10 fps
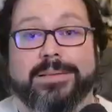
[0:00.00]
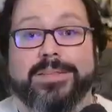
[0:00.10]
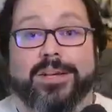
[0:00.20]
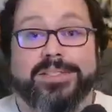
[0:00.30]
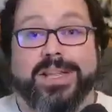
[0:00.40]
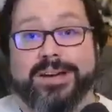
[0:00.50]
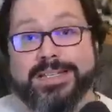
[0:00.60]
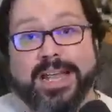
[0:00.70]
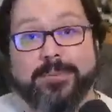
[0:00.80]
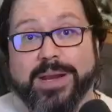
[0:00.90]
Null Star
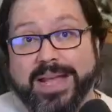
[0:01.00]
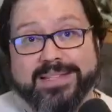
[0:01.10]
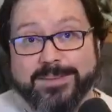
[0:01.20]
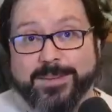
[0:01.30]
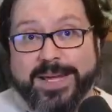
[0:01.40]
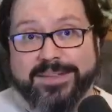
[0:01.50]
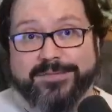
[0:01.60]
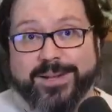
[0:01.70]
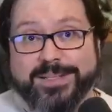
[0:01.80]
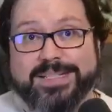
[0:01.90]
is now recastable by
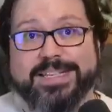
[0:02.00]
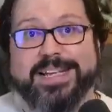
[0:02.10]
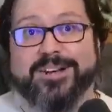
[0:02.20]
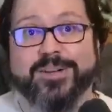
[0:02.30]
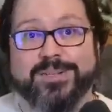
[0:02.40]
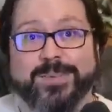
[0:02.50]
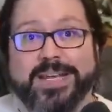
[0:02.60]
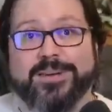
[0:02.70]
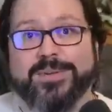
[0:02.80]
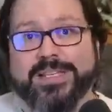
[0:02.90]
default. Also, we
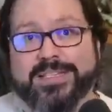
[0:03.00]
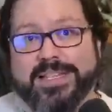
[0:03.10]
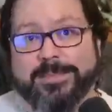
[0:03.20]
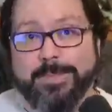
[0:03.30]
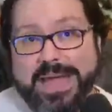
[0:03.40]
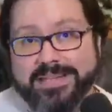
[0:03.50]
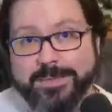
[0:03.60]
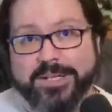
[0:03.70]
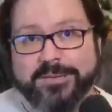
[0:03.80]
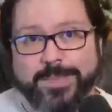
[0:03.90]
increased the base
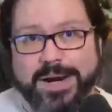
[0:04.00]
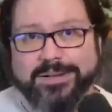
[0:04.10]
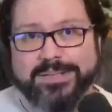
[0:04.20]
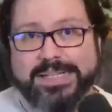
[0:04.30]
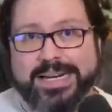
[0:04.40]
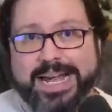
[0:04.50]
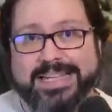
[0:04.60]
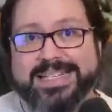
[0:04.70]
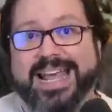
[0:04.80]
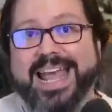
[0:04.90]
amount of particles it
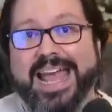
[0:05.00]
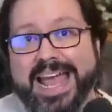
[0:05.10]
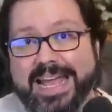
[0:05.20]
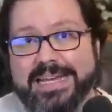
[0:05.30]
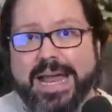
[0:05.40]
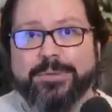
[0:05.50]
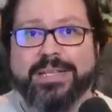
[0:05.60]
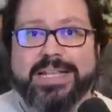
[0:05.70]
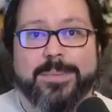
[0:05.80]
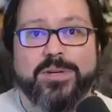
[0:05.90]
has, and now
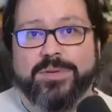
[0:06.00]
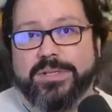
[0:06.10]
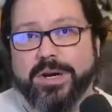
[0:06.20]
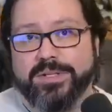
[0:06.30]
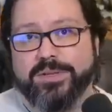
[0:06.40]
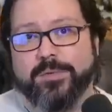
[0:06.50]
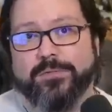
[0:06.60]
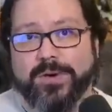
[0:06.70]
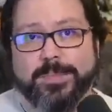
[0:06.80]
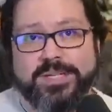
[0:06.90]
the damage reduction
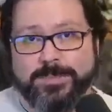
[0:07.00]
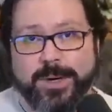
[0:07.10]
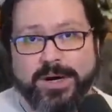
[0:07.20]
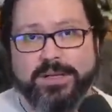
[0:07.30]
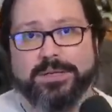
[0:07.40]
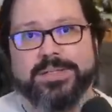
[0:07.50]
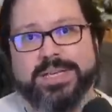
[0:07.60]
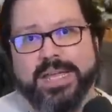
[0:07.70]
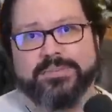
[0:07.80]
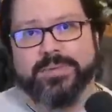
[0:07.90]
from each particle
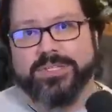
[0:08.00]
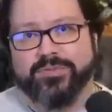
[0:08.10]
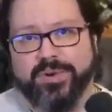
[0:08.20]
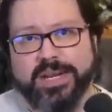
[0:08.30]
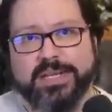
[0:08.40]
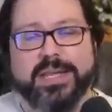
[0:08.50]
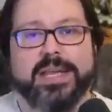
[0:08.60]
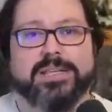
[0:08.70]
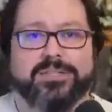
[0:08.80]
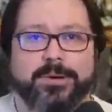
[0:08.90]
scales with strength.
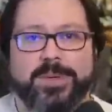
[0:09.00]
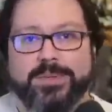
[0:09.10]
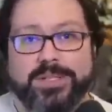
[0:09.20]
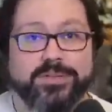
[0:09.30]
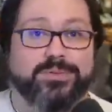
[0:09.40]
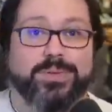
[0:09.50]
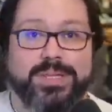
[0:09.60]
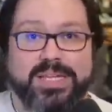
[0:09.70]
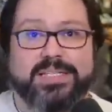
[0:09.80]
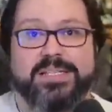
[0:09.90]
So between those two
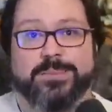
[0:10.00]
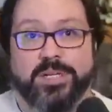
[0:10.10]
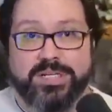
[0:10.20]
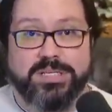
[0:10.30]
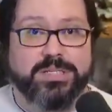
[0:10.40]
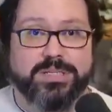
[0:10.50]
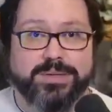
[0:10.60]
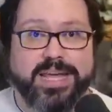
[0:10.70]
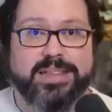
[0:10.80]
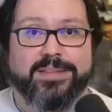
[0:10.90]
things, it's much easier
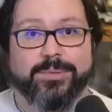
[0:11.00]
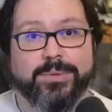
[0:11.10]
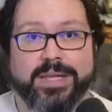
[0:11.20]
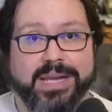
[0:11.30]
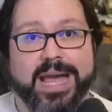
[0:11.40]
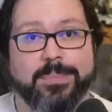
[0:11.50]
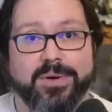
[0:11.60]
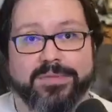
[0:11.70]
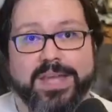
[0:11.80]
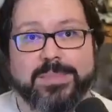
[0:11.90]
to get to the cap
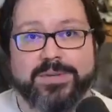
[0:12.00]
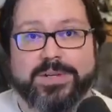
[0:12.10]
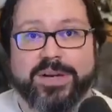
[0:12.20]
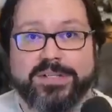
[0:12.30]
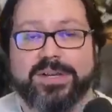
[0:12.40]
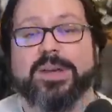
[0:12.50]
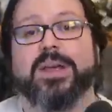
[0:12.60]
of damage reduction.